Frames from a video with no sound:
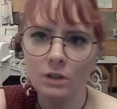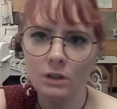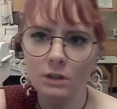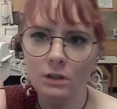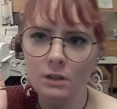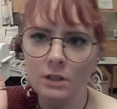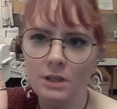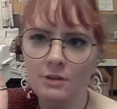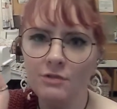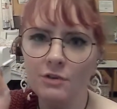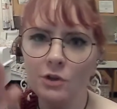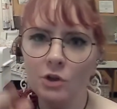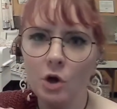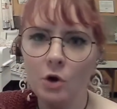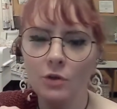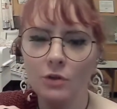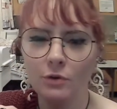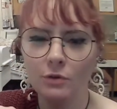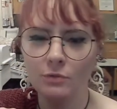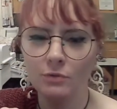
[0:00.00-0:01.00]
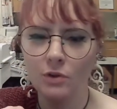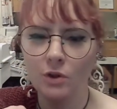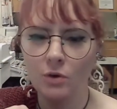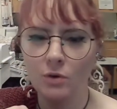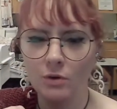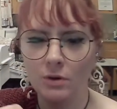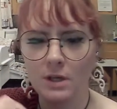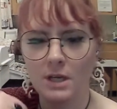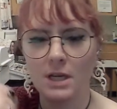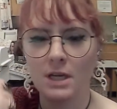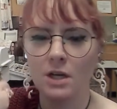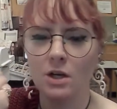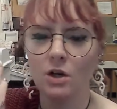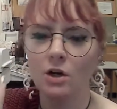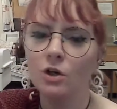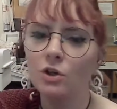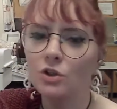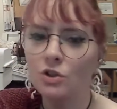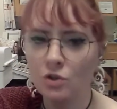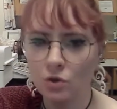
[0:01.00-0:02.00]
even though they're
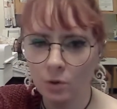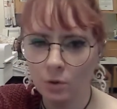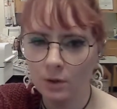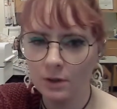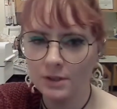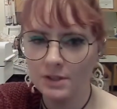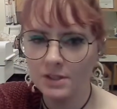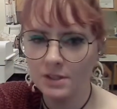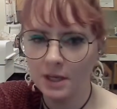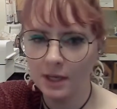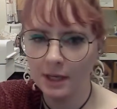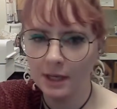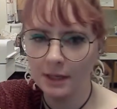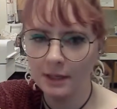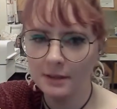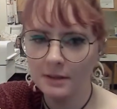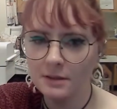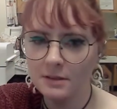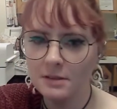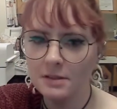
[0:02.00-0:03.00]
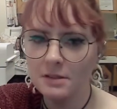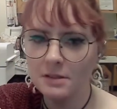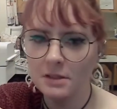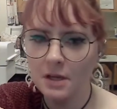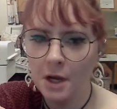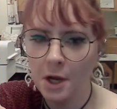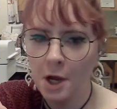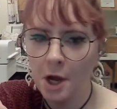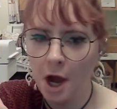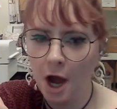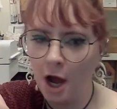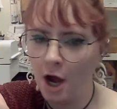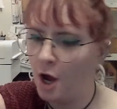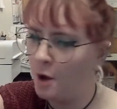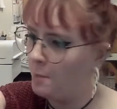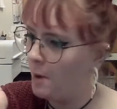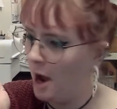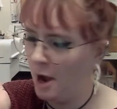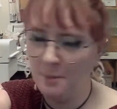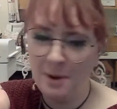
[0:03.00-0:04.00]
geared towards kids,
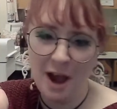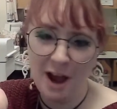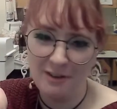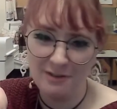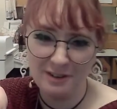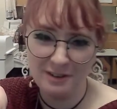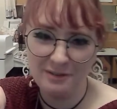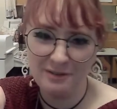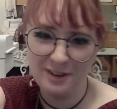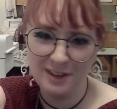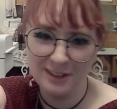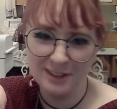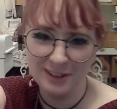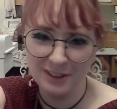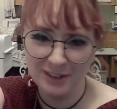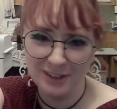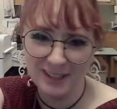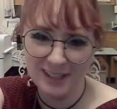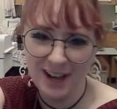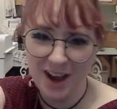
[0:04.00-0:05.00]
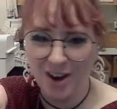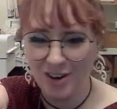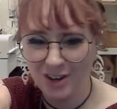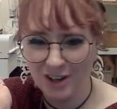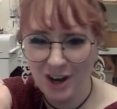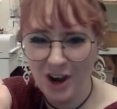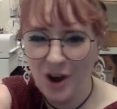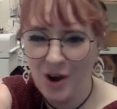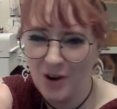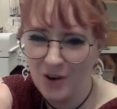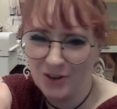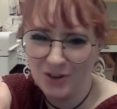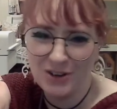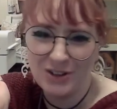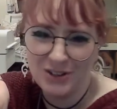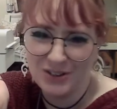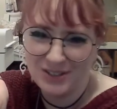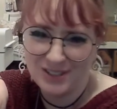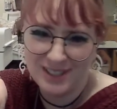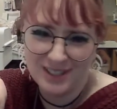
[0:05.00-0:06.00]
I'm having fun learning how to code
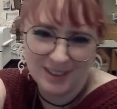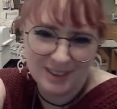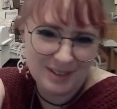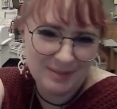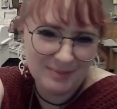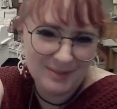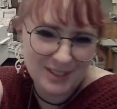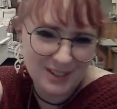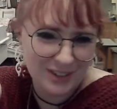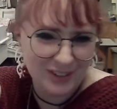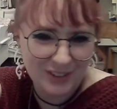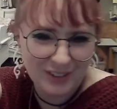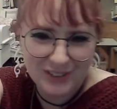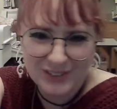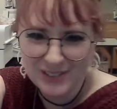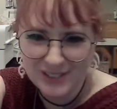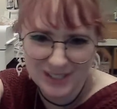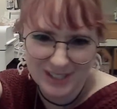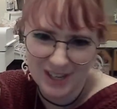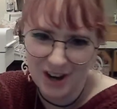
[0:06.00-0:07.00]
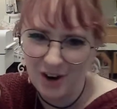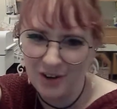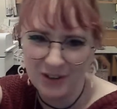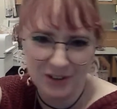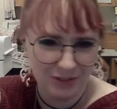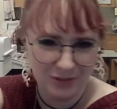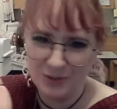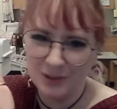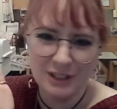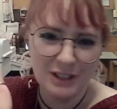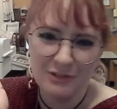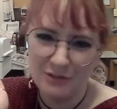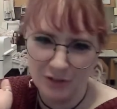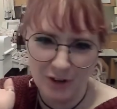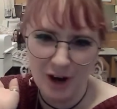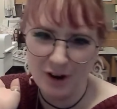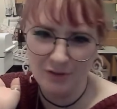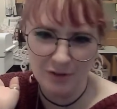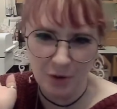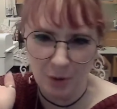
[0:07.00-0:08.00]
using them too. So they're really for
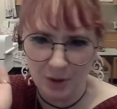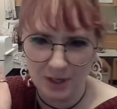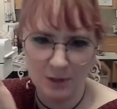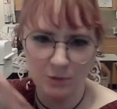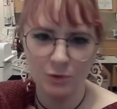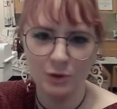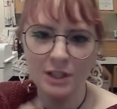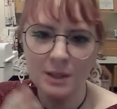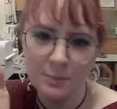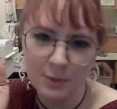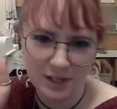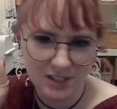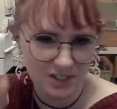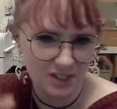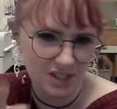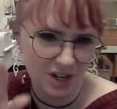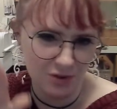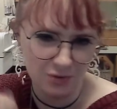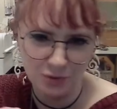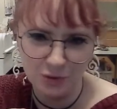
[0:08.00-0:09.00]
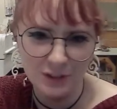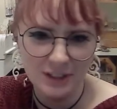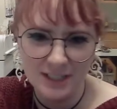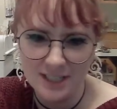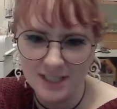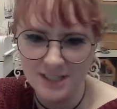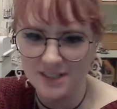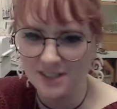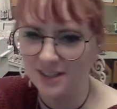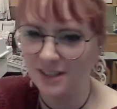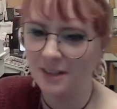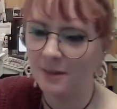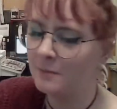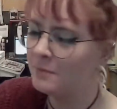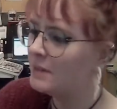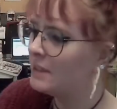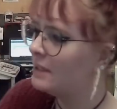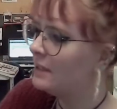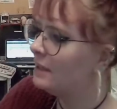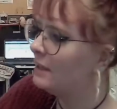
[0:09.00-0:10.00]
everyone. It really breaks it down really easy.
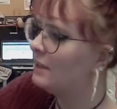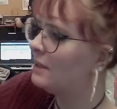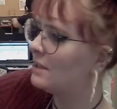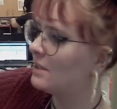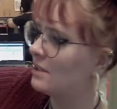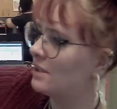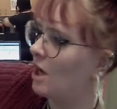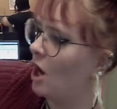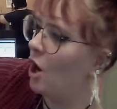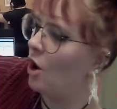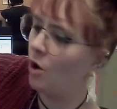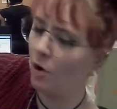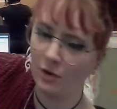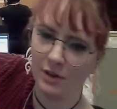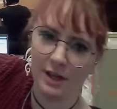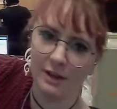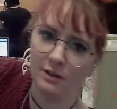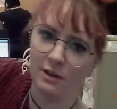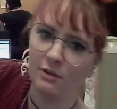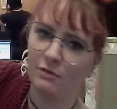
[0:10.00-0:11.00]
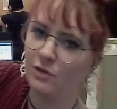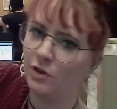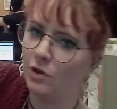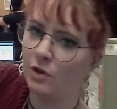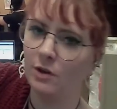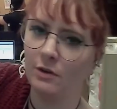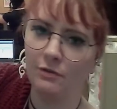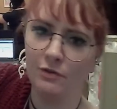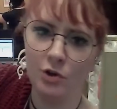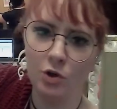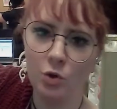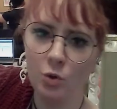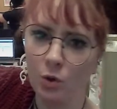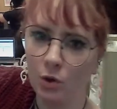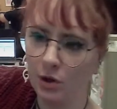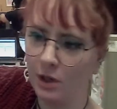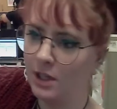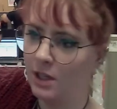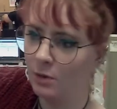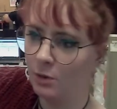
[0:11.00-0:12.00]
So if you or
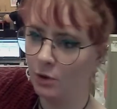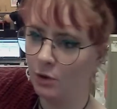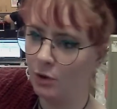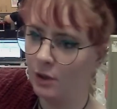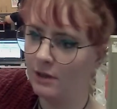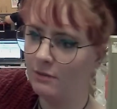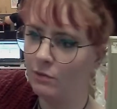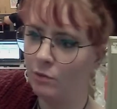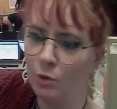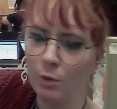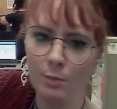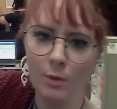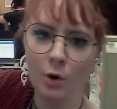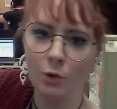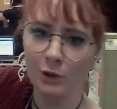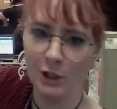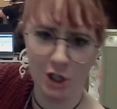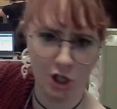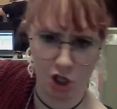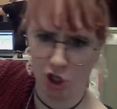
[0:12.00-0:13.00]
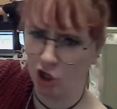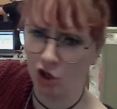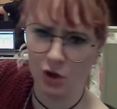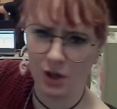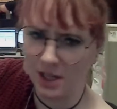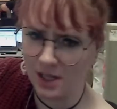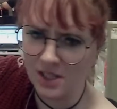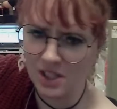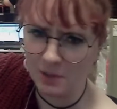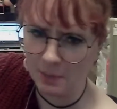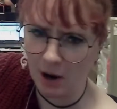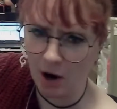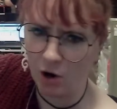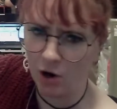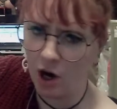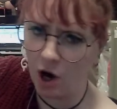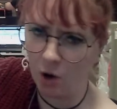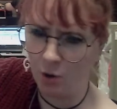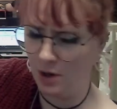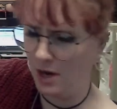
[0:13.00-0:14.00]
anyone are even remotely curious about
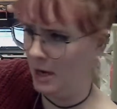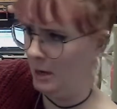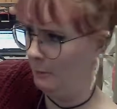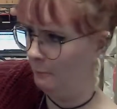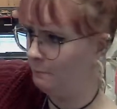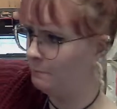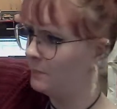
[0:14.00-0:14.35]
coding,